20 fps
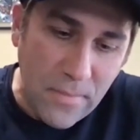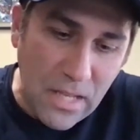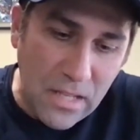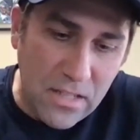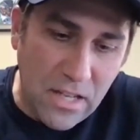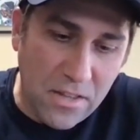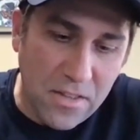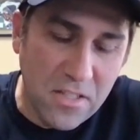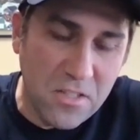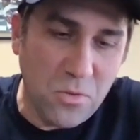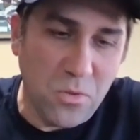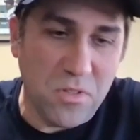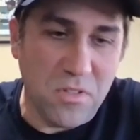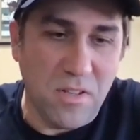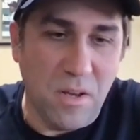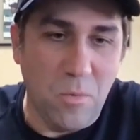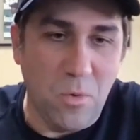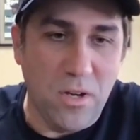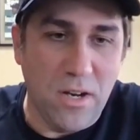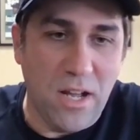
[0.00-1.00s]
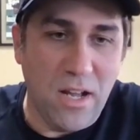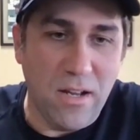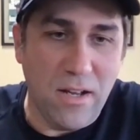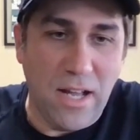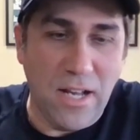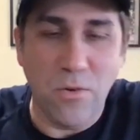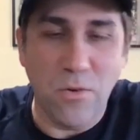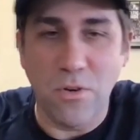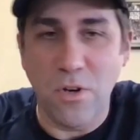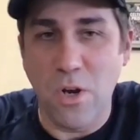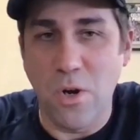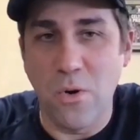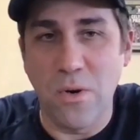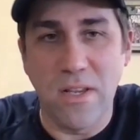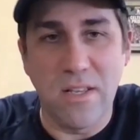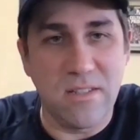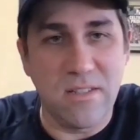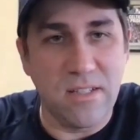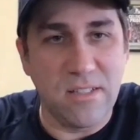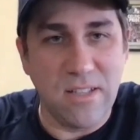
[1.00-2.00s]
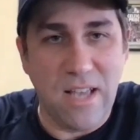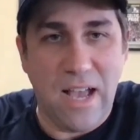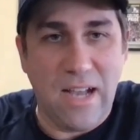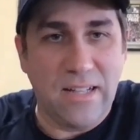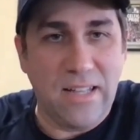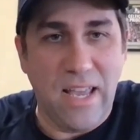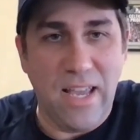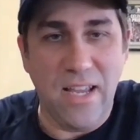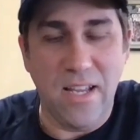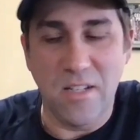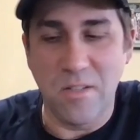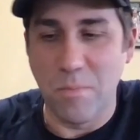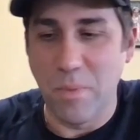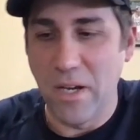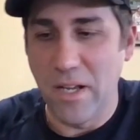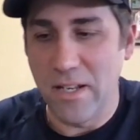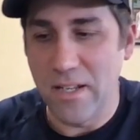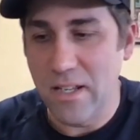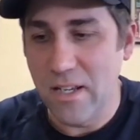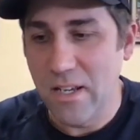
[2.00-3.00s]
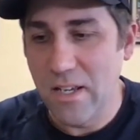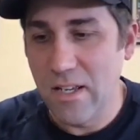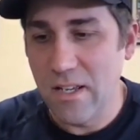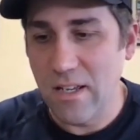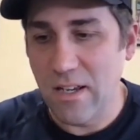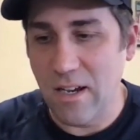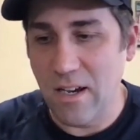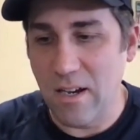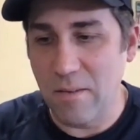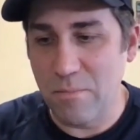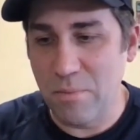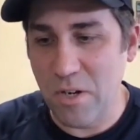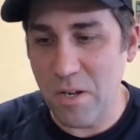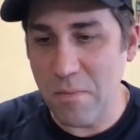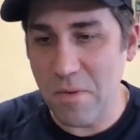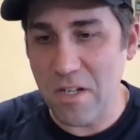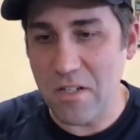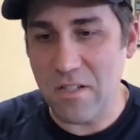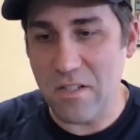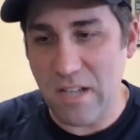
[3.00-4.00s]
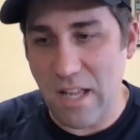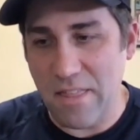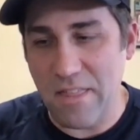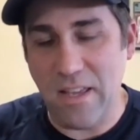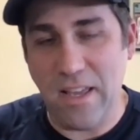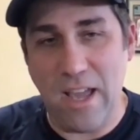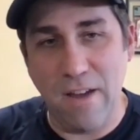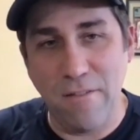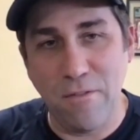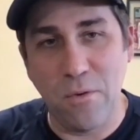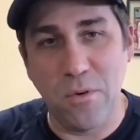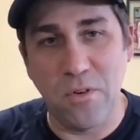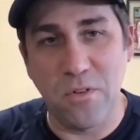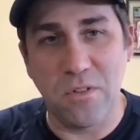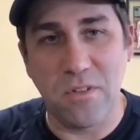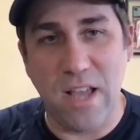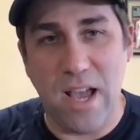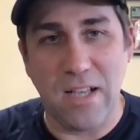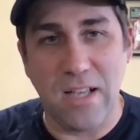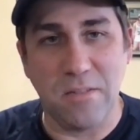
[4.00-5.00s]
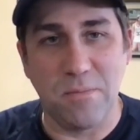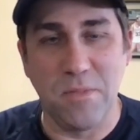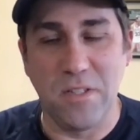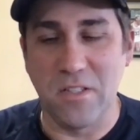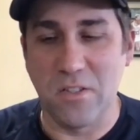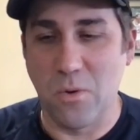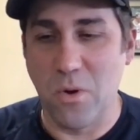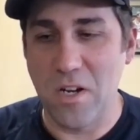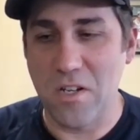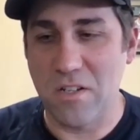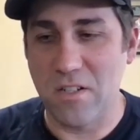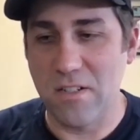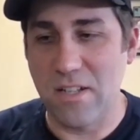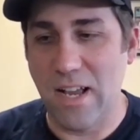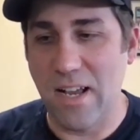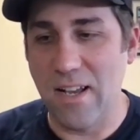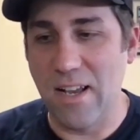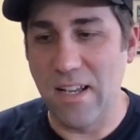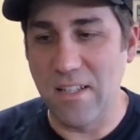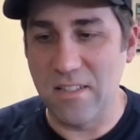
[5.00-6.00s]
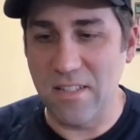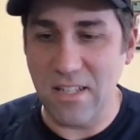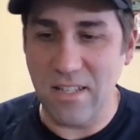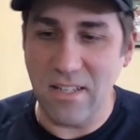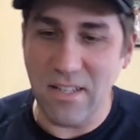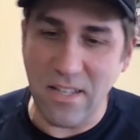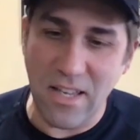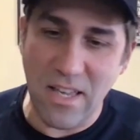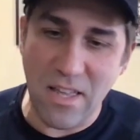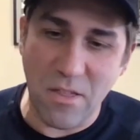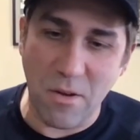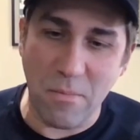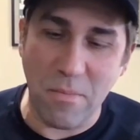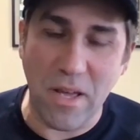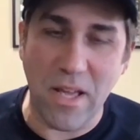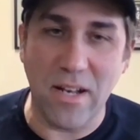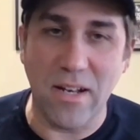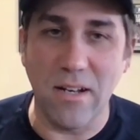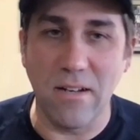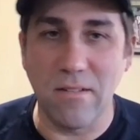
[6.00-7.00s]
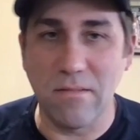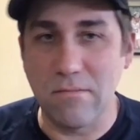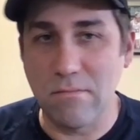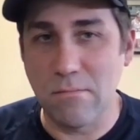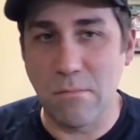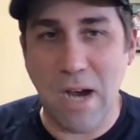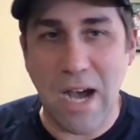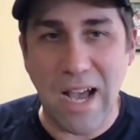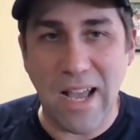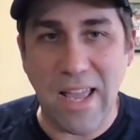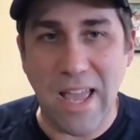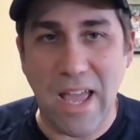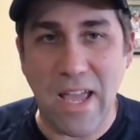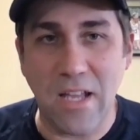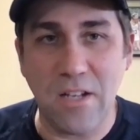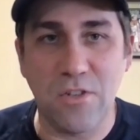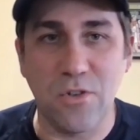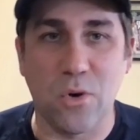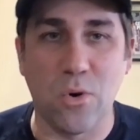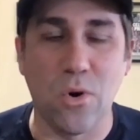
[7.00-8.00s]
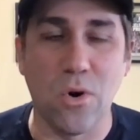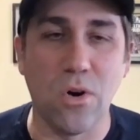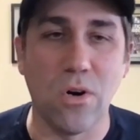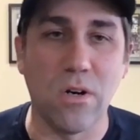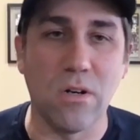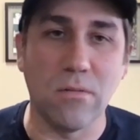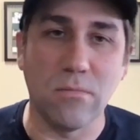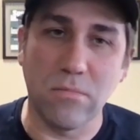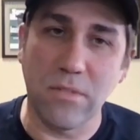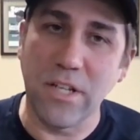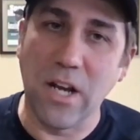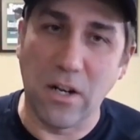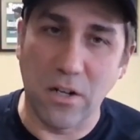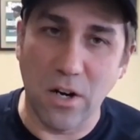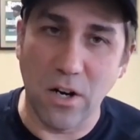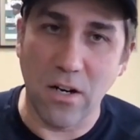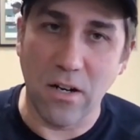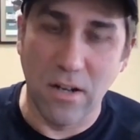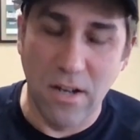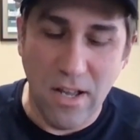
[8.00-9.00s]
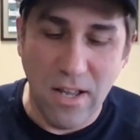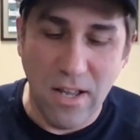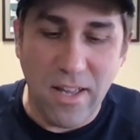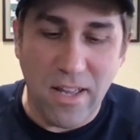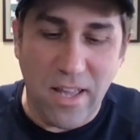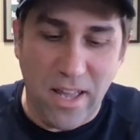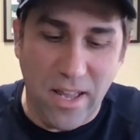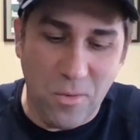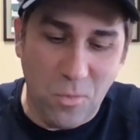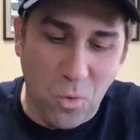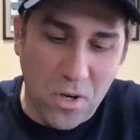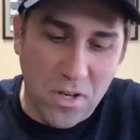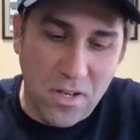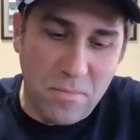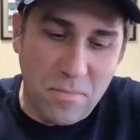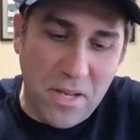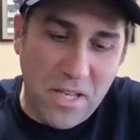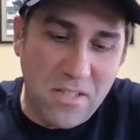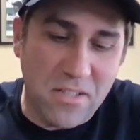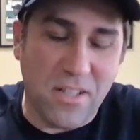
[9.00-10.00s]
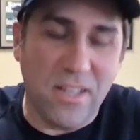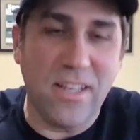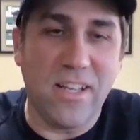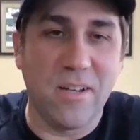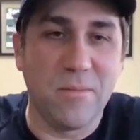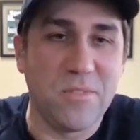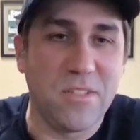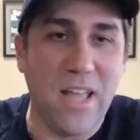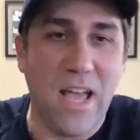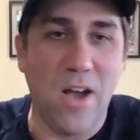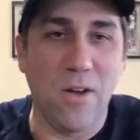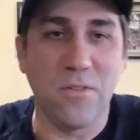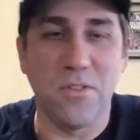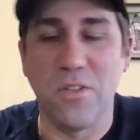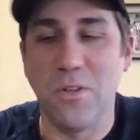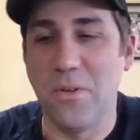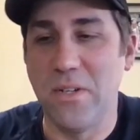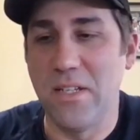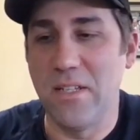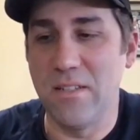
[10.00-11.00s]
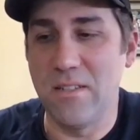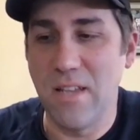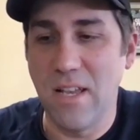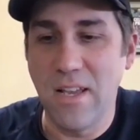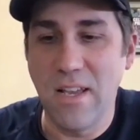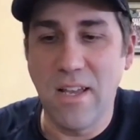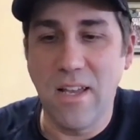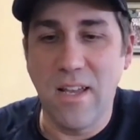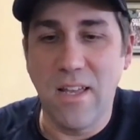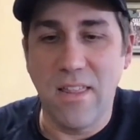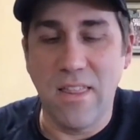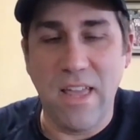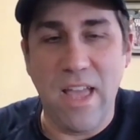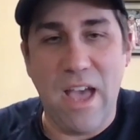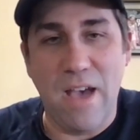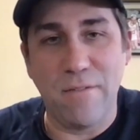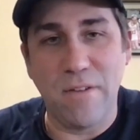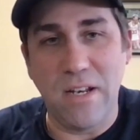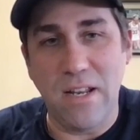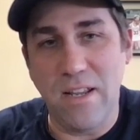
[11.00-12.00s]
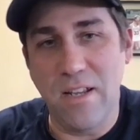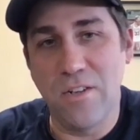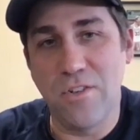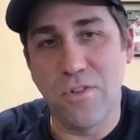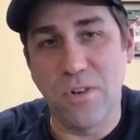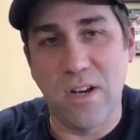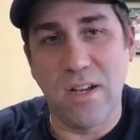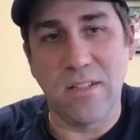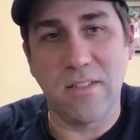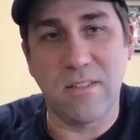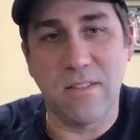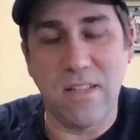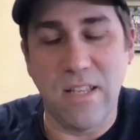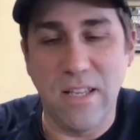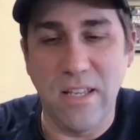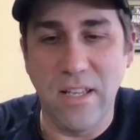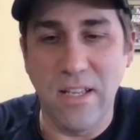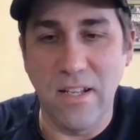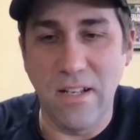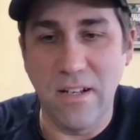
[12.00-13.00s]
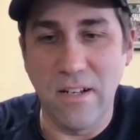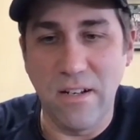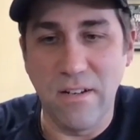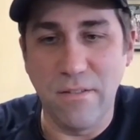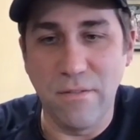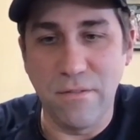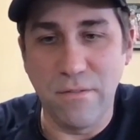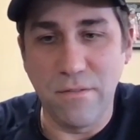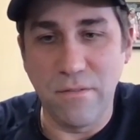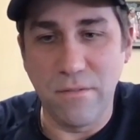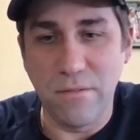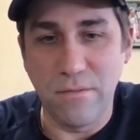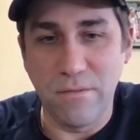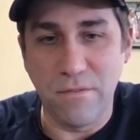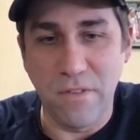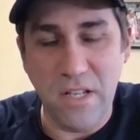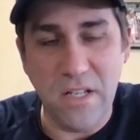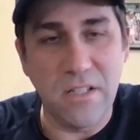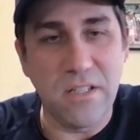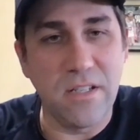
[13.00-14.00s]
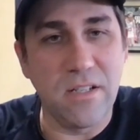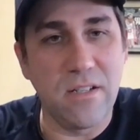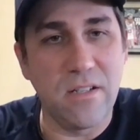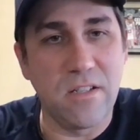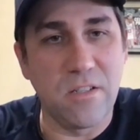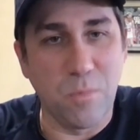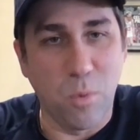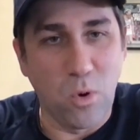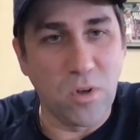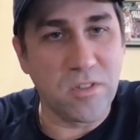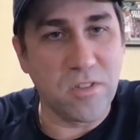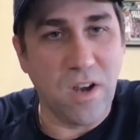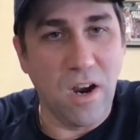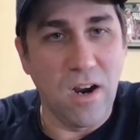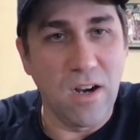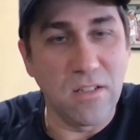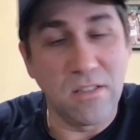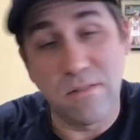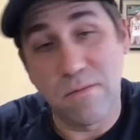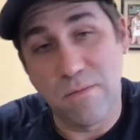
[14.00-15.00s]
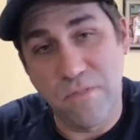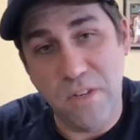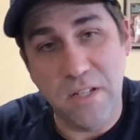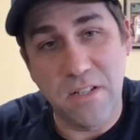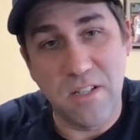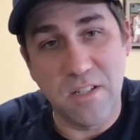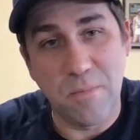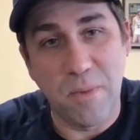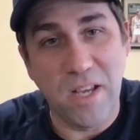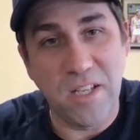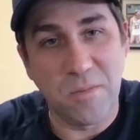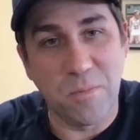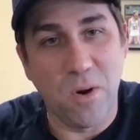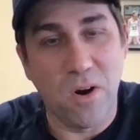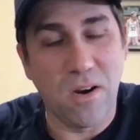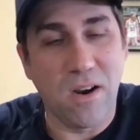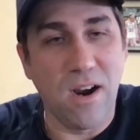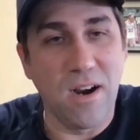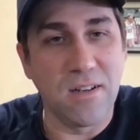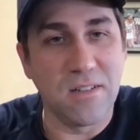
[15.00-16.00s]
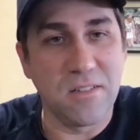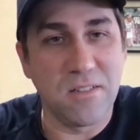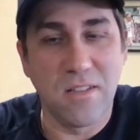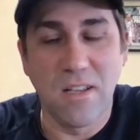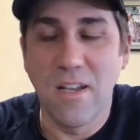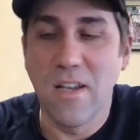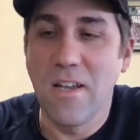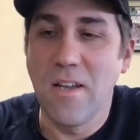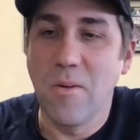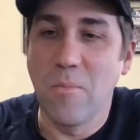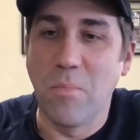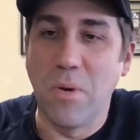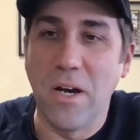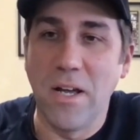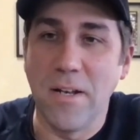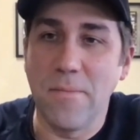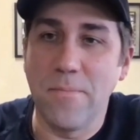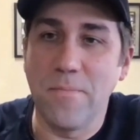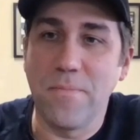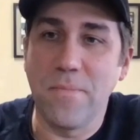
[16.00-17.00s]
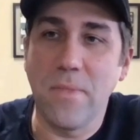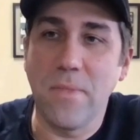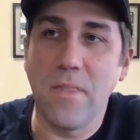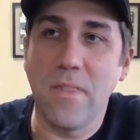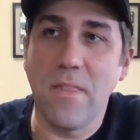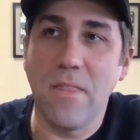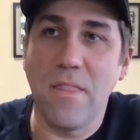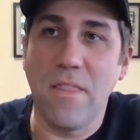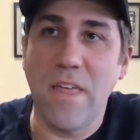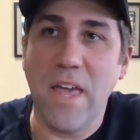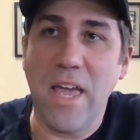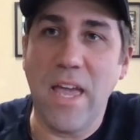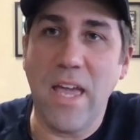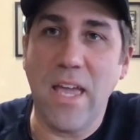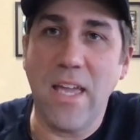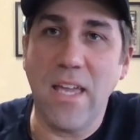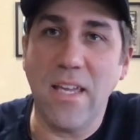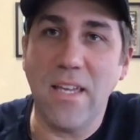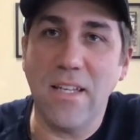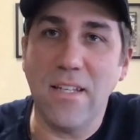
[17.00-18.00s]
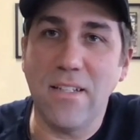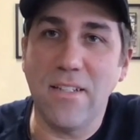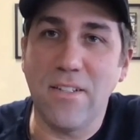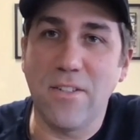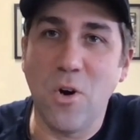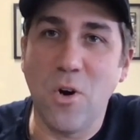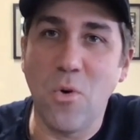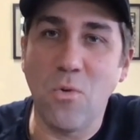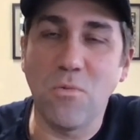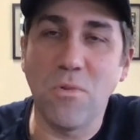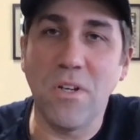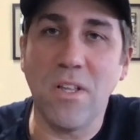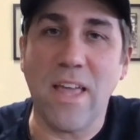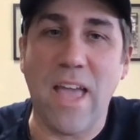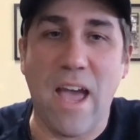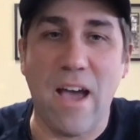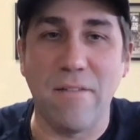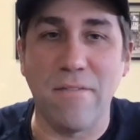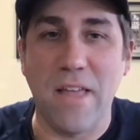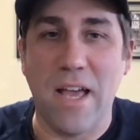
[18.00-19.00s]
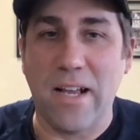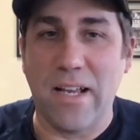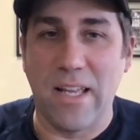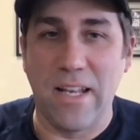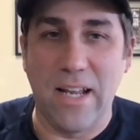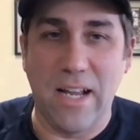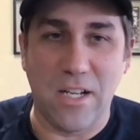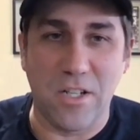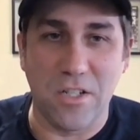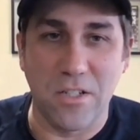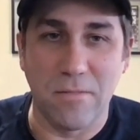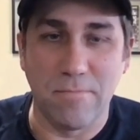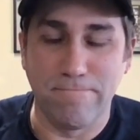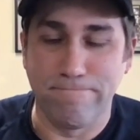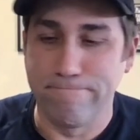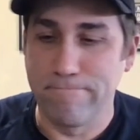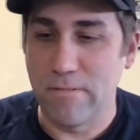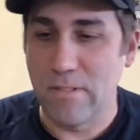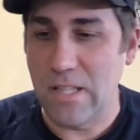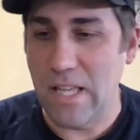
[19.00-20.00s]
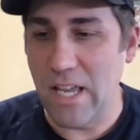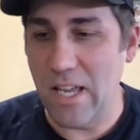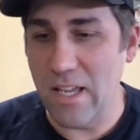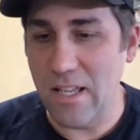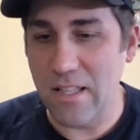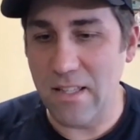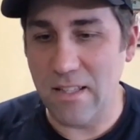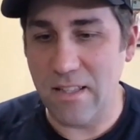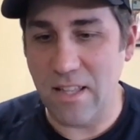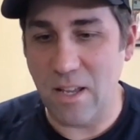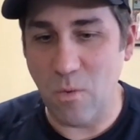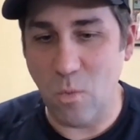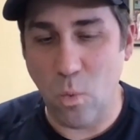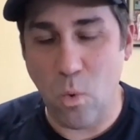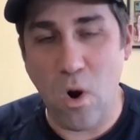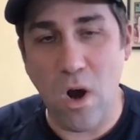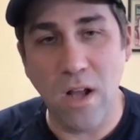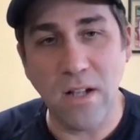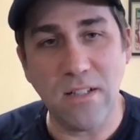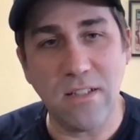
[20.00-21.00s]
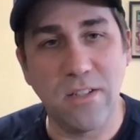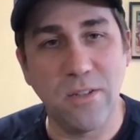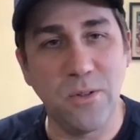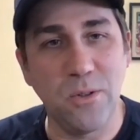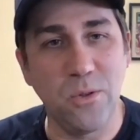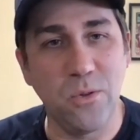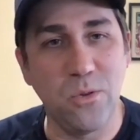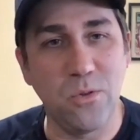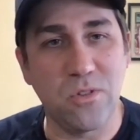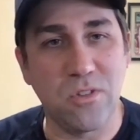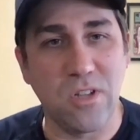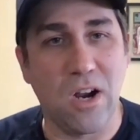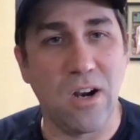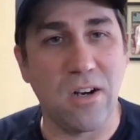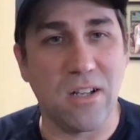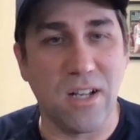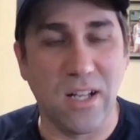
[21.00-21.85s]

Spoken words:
now this was someone, I don't know his exact age, but pretty much I think everyone who's asked me this question has either been my age or younger. And what it basically comes down to is they have an interest in vintage sports cards, vintage baseball cards, but they don't really have that connection. They want to start